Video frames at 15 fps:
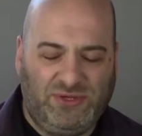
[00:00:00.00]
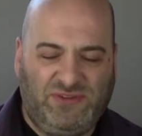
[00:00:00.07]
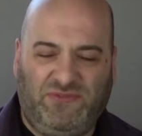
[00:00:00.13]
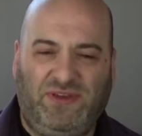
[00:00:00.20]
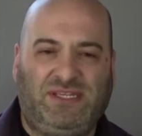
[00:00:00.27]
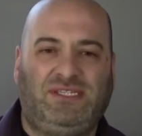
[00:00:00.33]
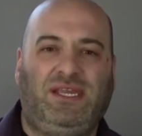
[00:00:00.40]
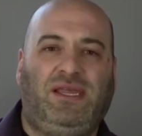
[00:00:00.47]

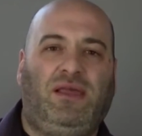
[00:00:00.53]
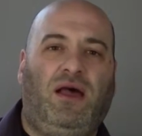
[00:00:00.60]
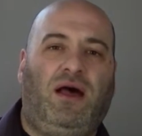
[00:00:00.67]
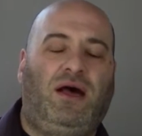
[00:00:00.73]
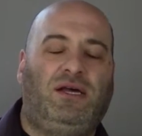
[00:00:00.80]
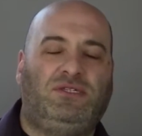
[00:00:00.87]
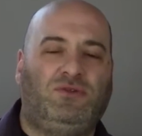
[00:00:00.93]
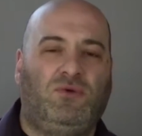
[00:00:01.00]
fixing
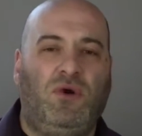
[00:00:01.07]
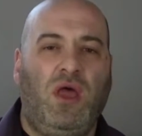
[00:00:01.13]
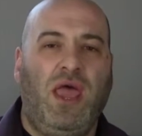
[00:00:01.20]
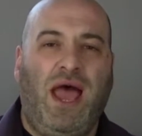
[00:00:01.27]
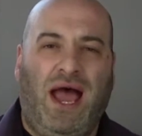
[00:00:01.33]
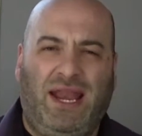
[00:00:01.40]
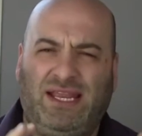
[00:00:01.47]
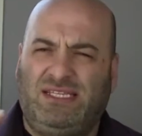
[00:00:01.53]
cars
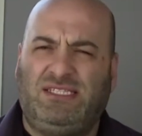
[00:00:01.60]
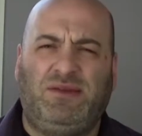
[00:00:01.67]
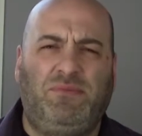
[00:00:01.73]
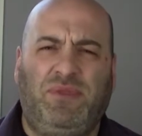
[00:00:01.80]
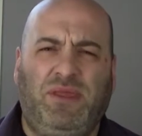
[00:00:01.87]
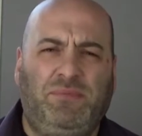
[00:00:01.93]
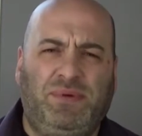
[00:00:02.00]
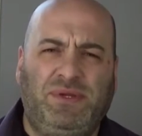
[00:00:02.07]
and it's something